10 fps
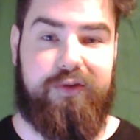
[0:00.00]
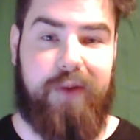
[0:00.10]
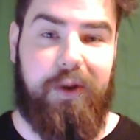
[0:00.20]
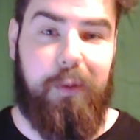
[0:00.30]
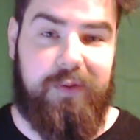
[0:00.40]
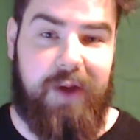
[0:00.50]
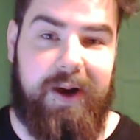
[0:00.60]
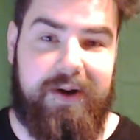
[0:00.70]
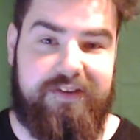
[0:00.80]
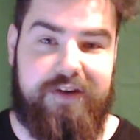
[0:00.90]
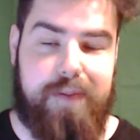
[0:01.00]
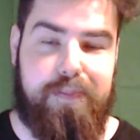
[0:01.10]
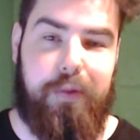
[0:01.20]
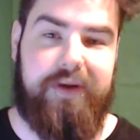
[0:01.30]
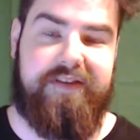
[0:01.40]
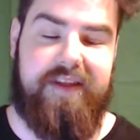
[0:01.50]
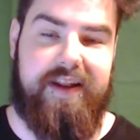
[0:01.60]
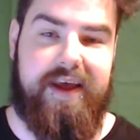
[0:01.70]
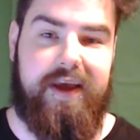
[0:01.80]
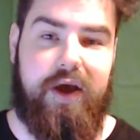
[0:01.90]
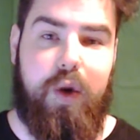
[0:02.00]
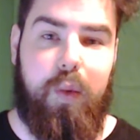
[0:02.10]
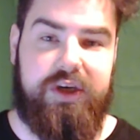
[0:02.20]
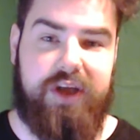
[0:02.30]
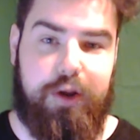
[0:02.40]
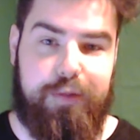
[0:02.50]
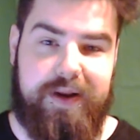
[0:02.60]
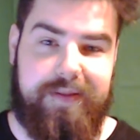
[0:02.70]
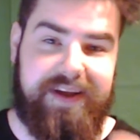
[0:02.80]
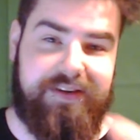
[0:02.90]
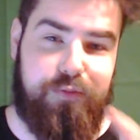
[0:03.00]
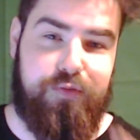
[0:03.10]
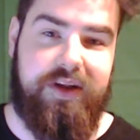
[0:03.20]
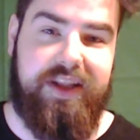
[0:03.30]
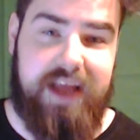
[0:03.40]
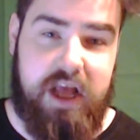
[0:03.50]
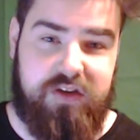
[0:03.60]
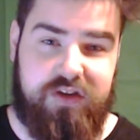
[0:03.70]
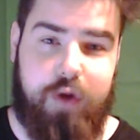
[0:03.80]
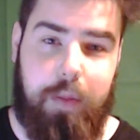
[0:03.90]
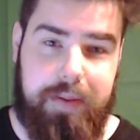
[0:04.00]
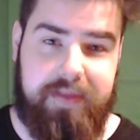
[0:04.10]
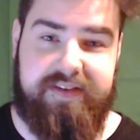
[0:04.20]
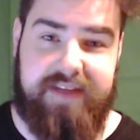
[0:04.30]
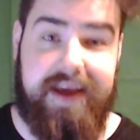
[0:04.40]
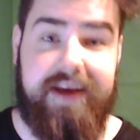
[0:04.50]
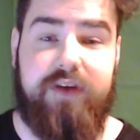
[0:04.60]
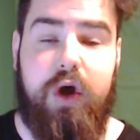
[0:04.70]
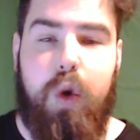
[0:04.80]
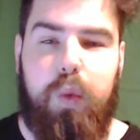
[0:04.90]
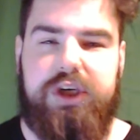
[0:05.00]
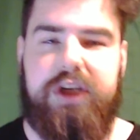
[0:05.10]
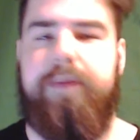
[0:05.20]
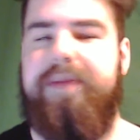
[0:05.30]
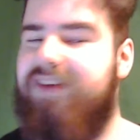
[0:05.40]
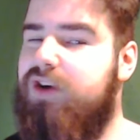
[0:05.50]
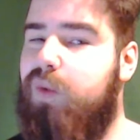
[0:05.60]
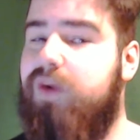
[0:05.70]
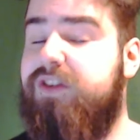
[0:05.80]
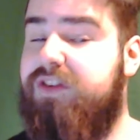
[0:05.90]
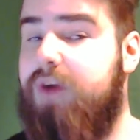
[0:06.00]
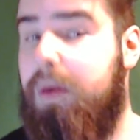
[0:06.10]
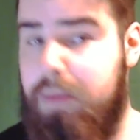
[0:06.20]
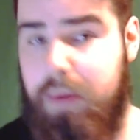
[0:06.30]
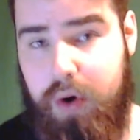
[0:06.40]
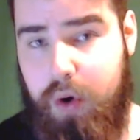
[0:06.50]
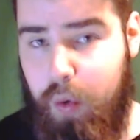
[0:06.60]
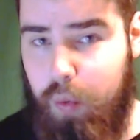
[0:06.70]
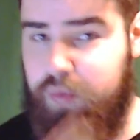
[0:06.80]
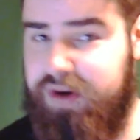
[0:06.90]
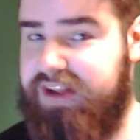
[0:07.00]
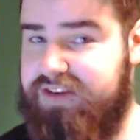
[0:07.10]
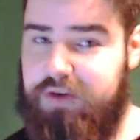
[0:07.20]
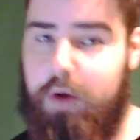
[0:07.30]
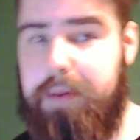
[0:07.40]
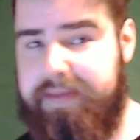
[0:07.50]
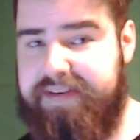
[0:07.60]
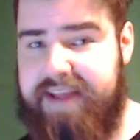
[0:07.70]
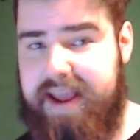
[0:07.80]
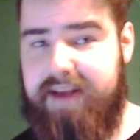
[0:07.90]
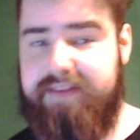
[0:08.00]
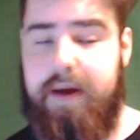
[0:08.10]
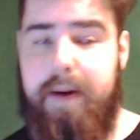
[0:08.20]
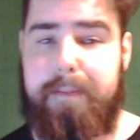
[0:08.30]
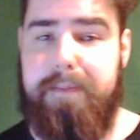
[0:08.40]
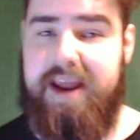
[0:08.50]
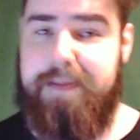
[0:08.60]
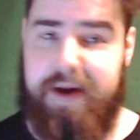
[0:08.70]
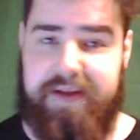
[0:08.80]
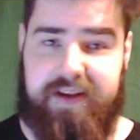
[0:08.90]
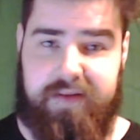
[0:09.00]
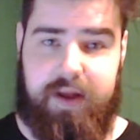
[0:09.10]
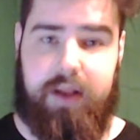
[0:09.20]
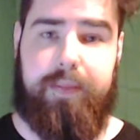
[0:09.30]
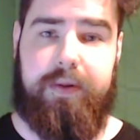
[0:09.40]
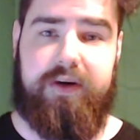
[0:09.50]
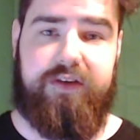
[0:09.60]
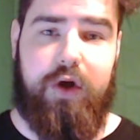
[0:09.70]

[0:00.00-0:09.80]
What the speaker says: so I got tired at certain points of the night, which allowed me to make some really sloppy mistakes, which allowed me to notice some really sloppy mistakes made by the developers.